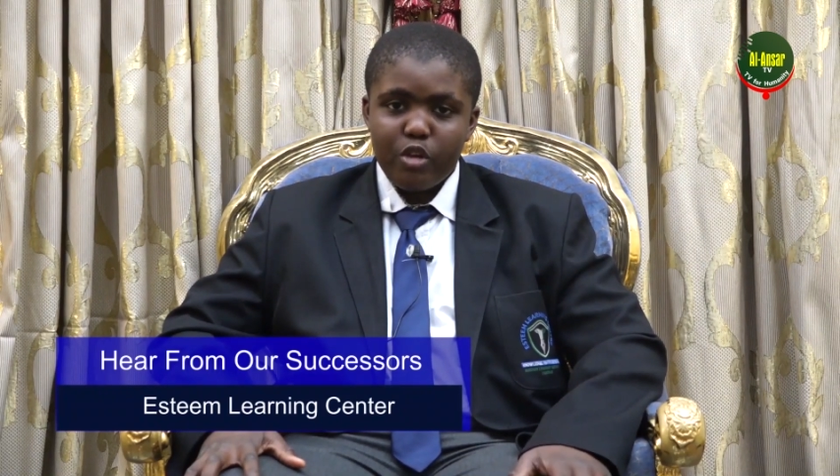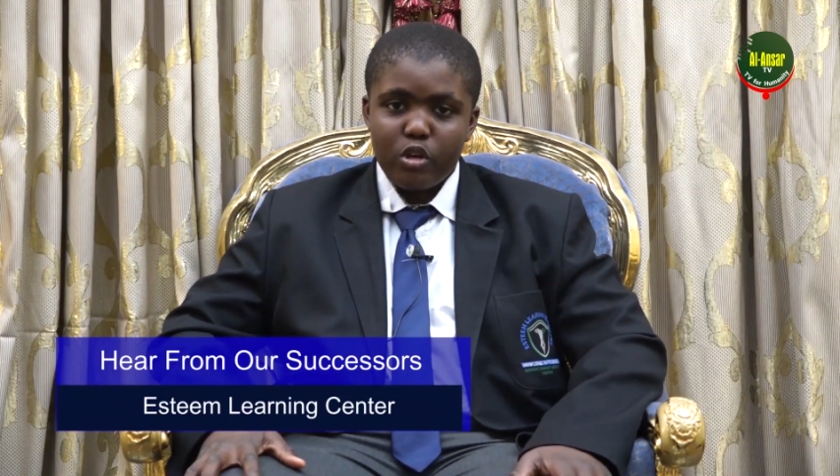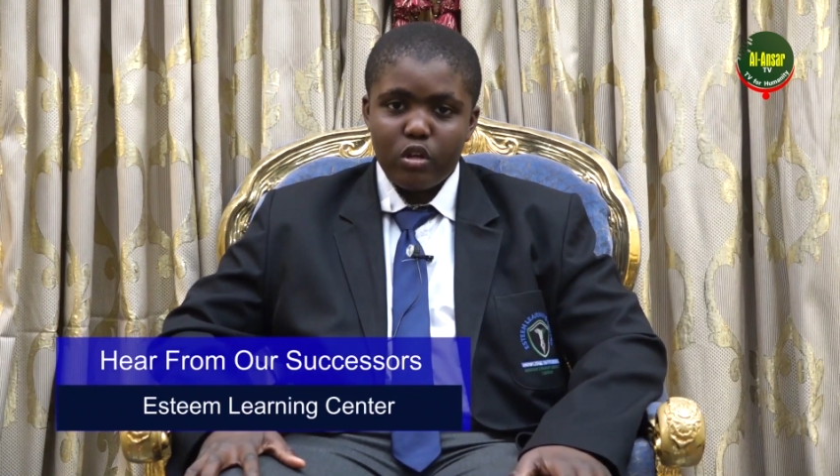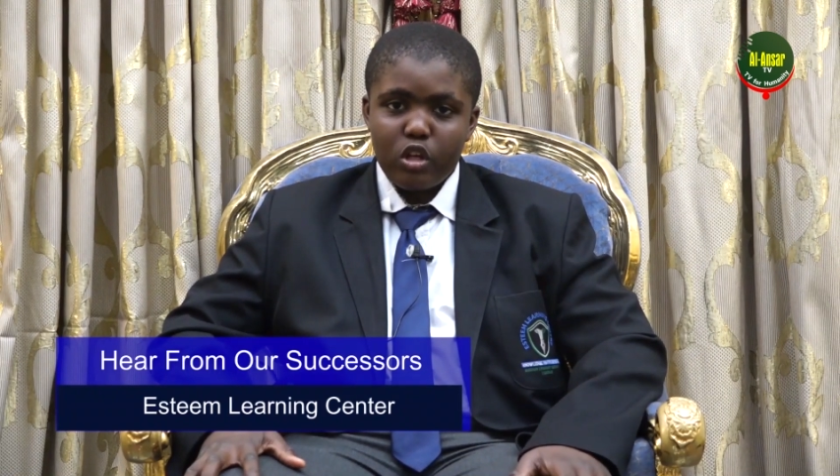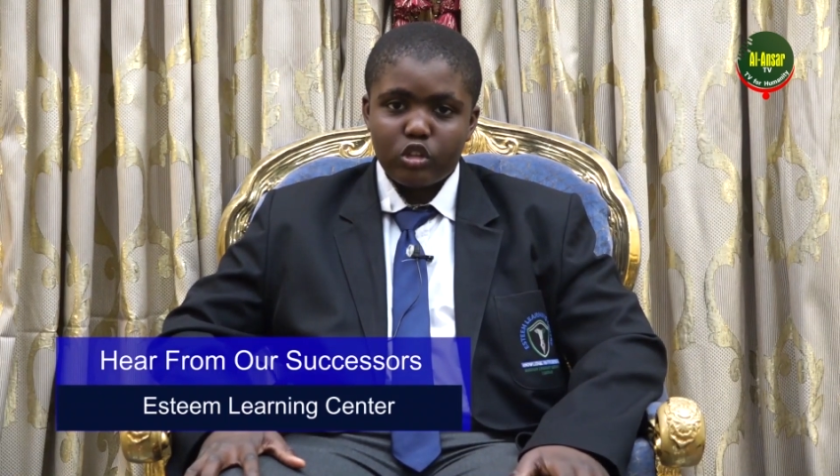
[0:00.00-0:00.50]
a
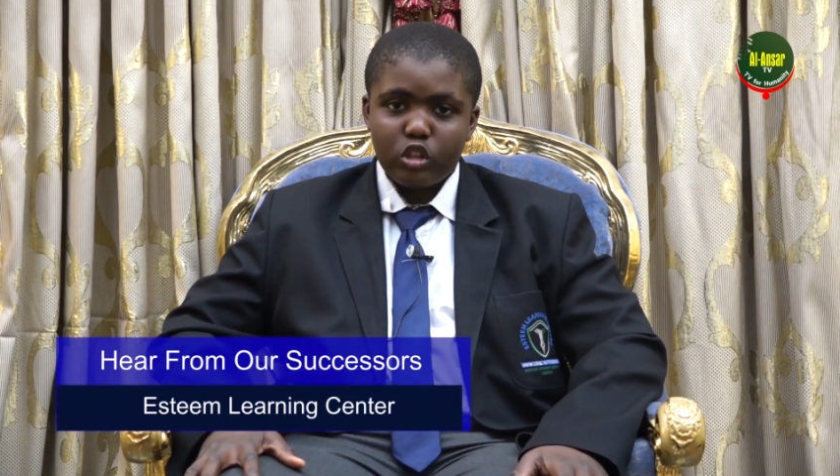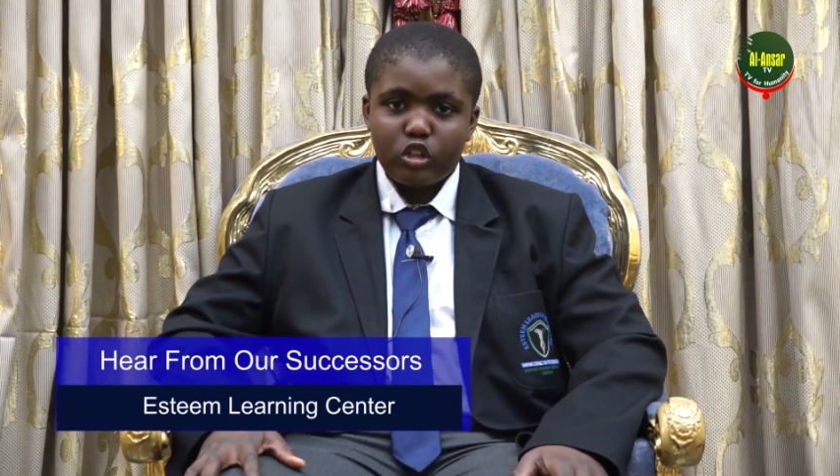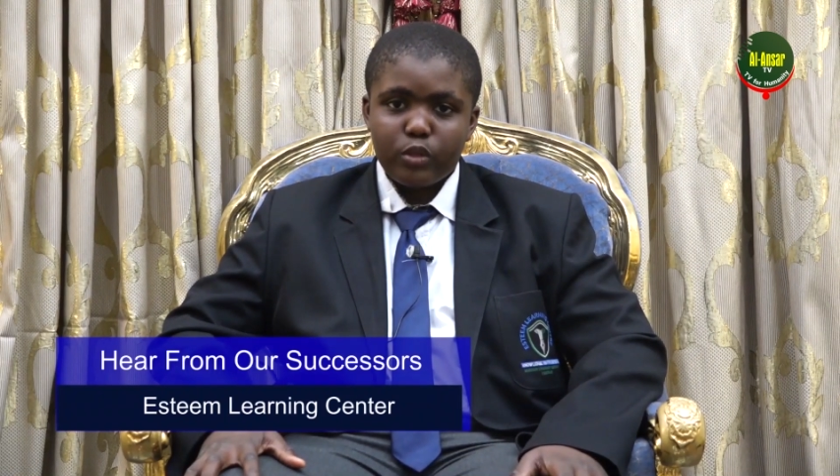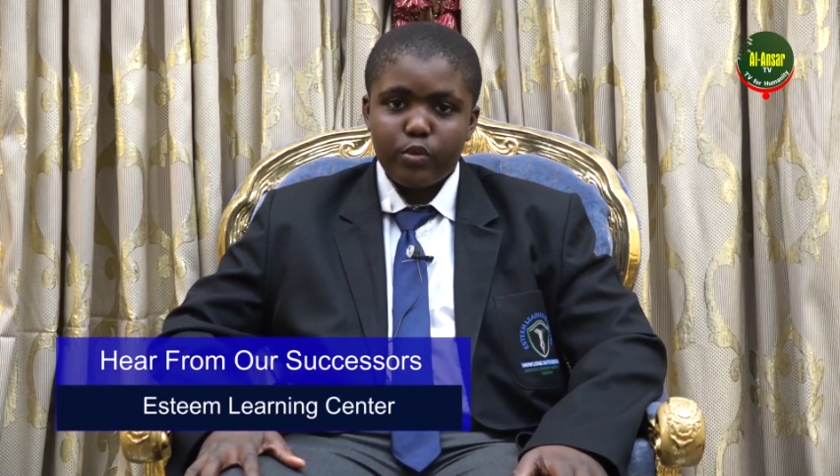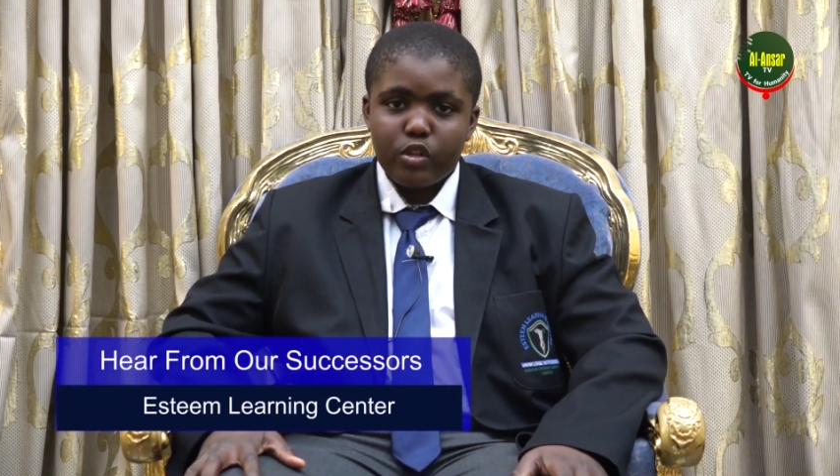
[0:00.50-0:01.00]

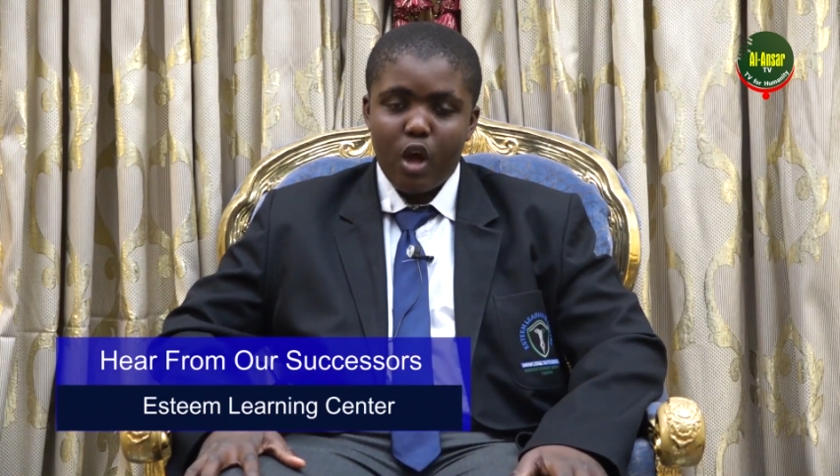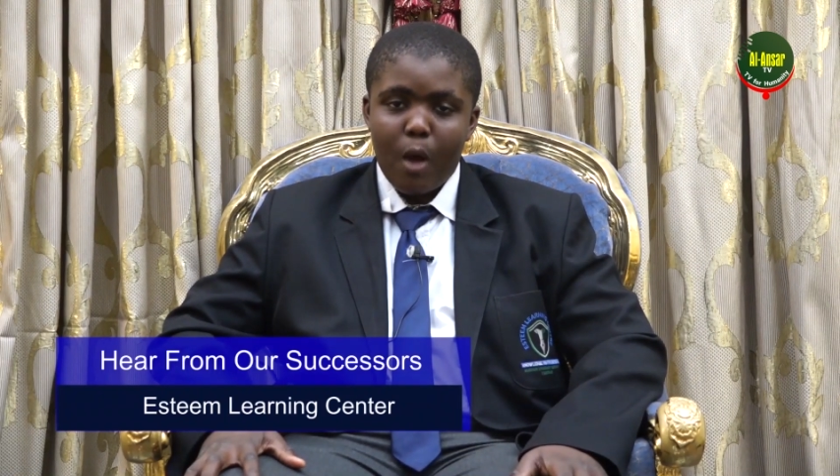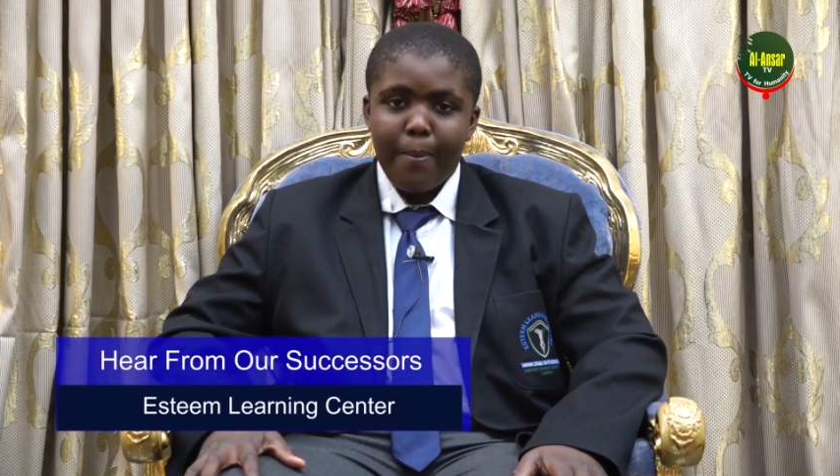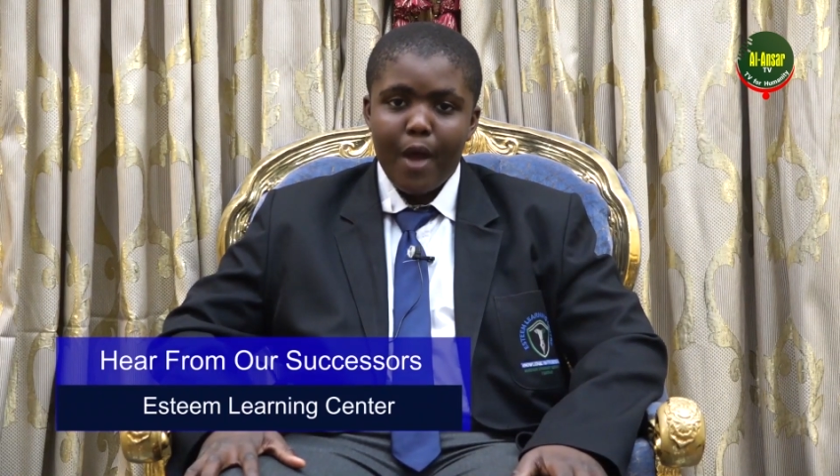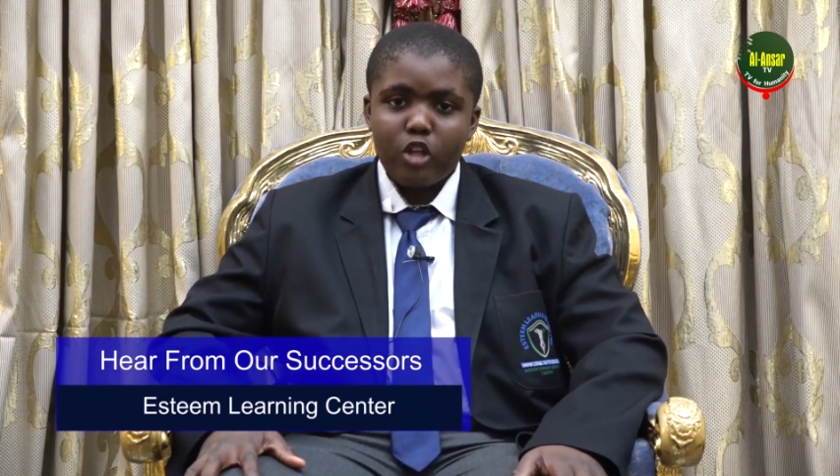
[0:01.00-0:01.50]
relationship with our
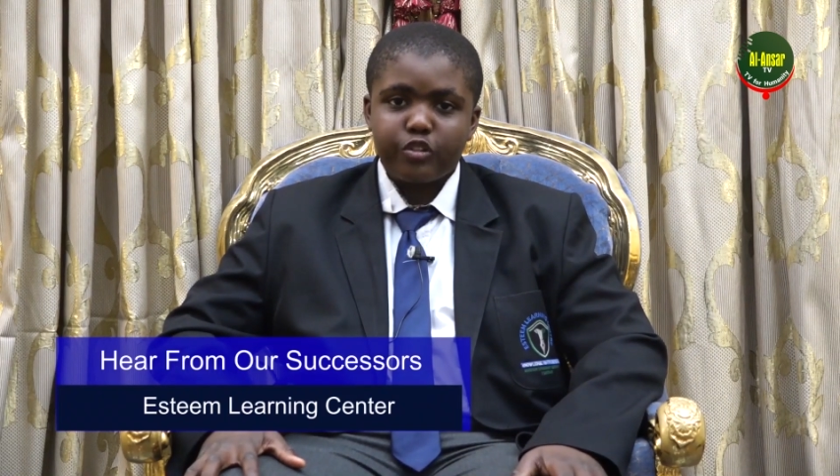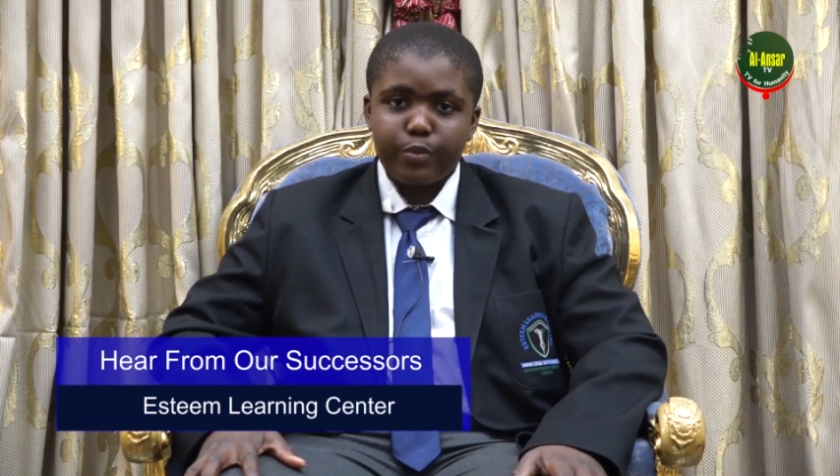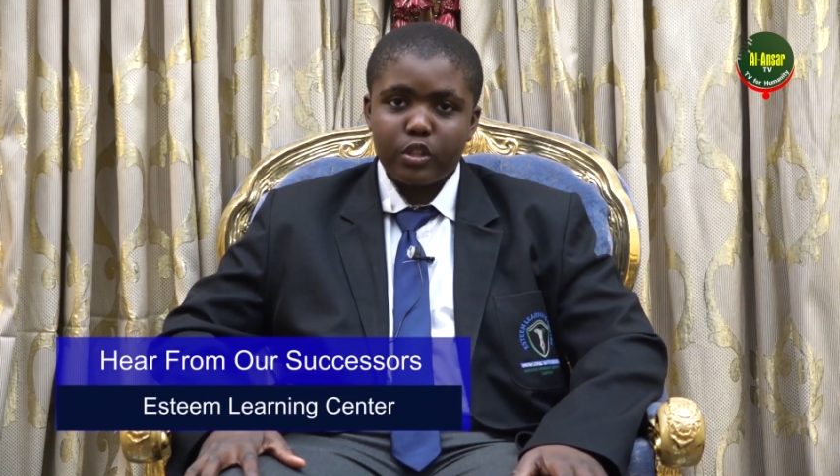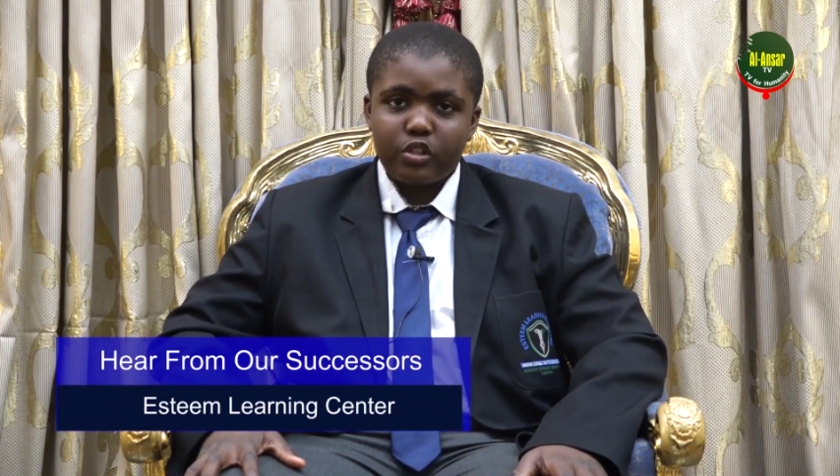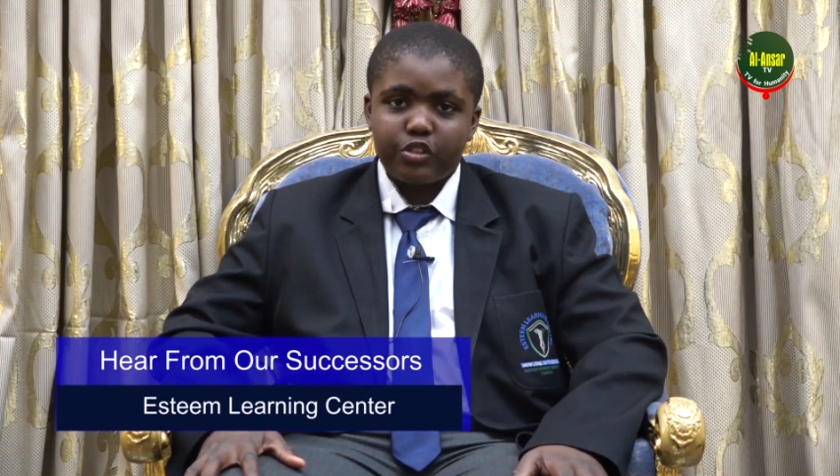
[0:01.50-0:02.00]
pious
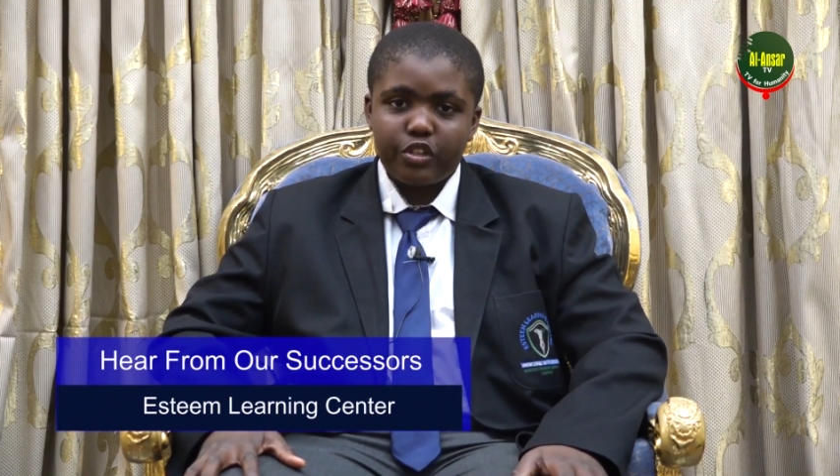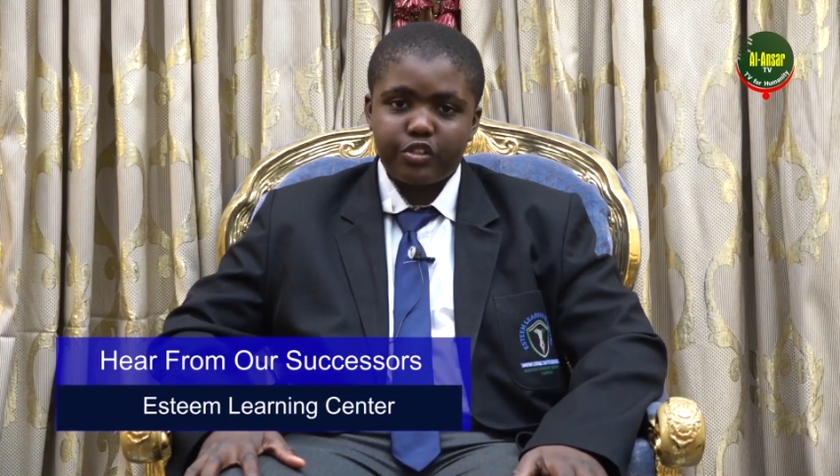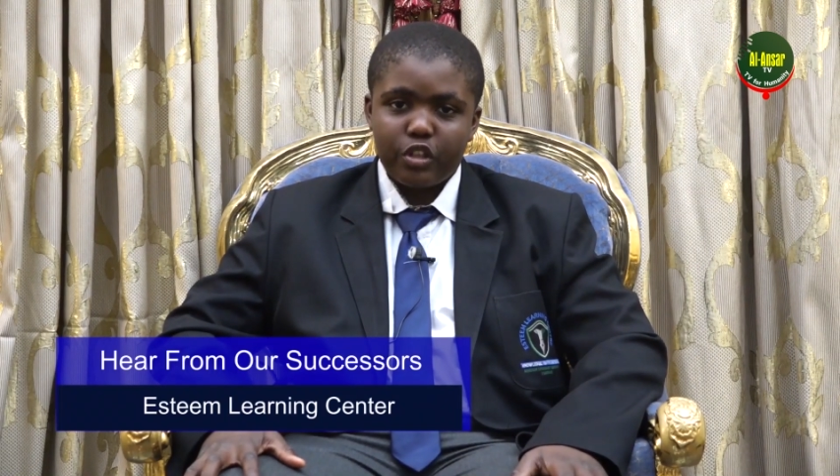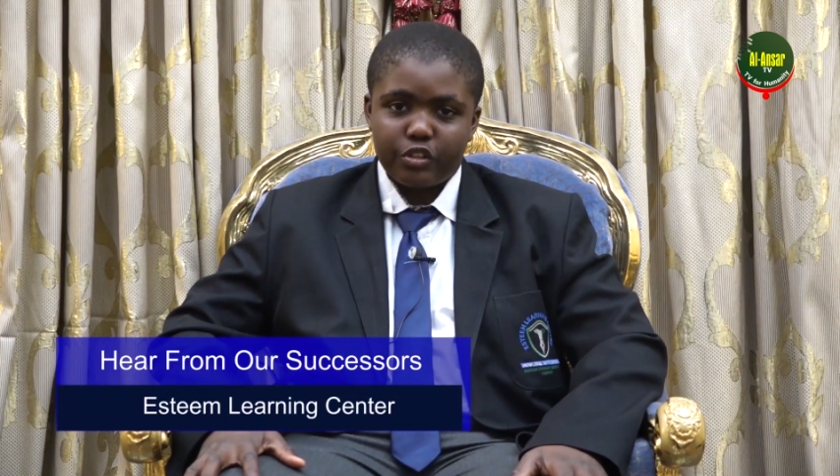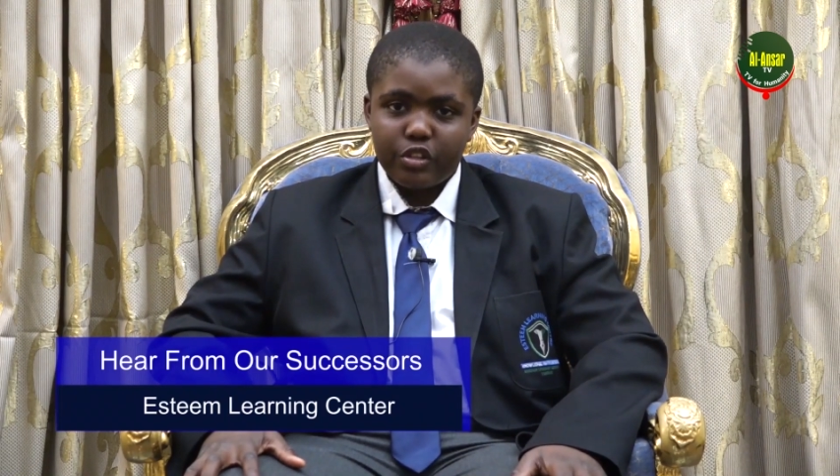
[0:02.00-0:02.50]

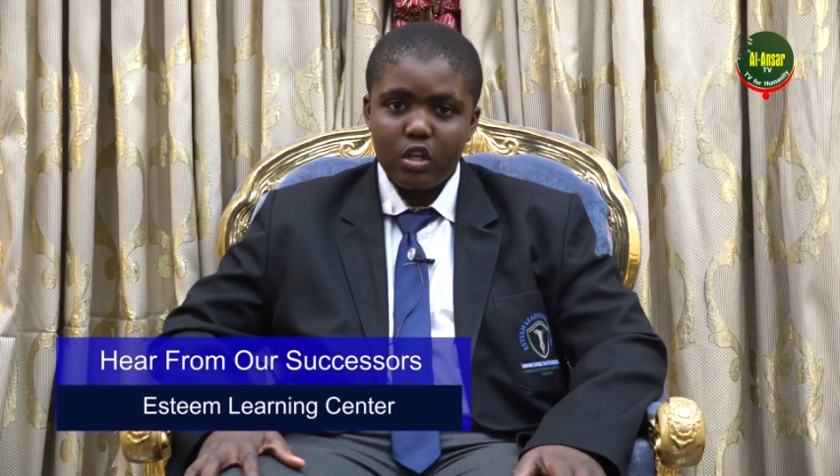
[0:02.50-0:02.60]
predecessors